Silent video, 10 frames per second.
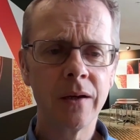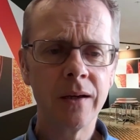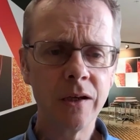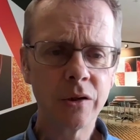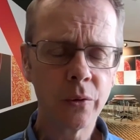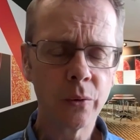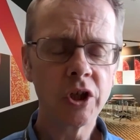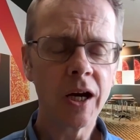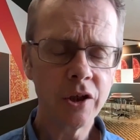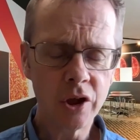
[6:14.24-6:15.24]
is through a
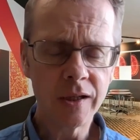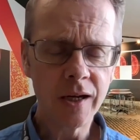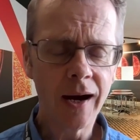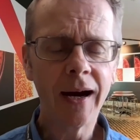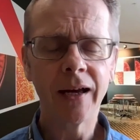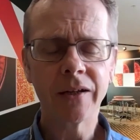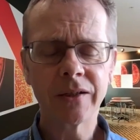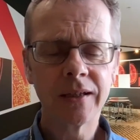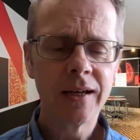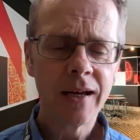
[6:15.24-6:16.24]
change in diet.
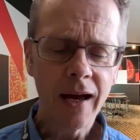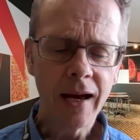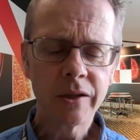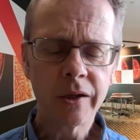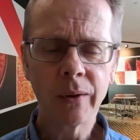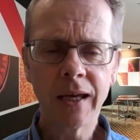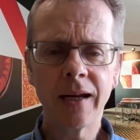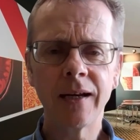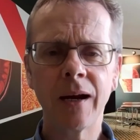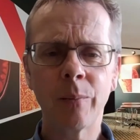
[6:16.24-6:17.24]
And so
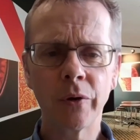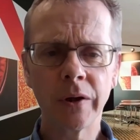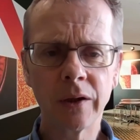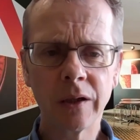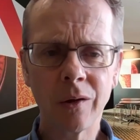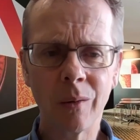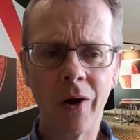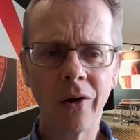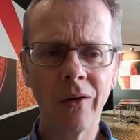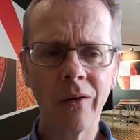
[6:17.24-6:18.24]
again, in our preclinical
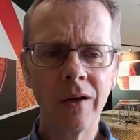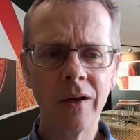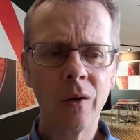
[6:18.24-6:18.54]
model,